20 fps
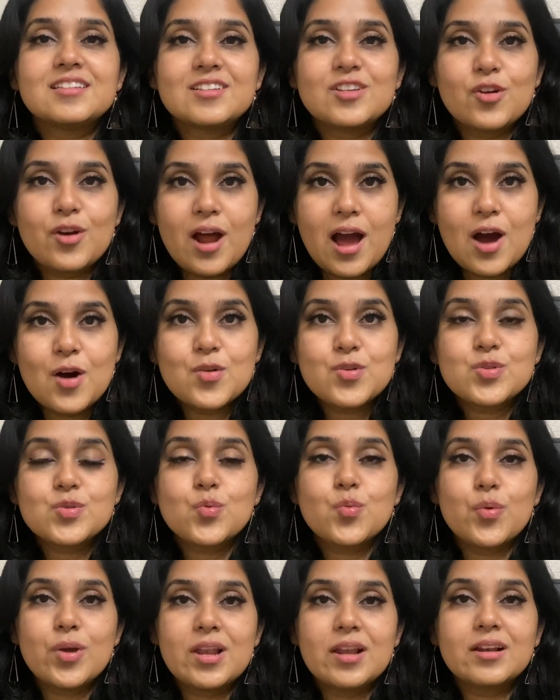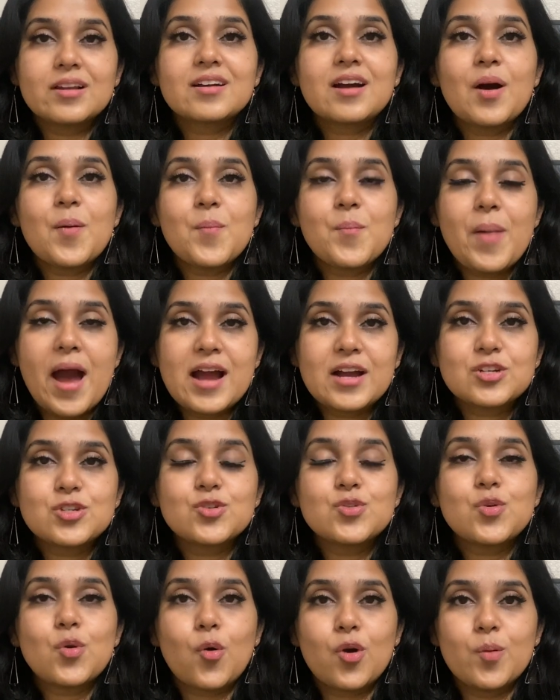Your house will come back
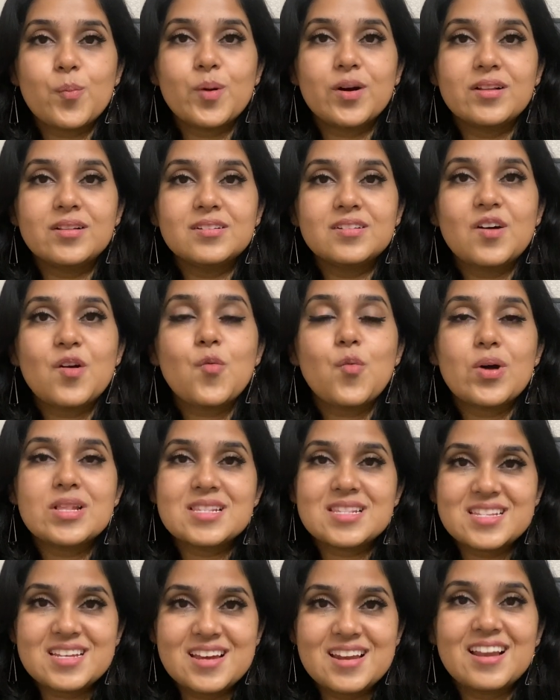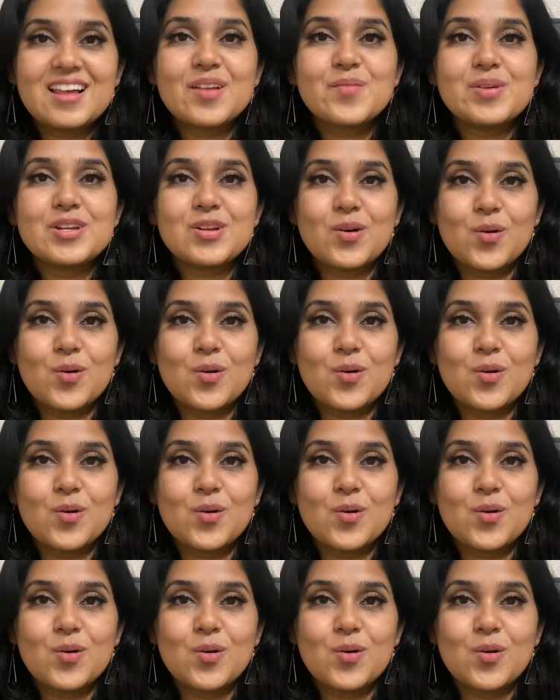to normal once they're a little bit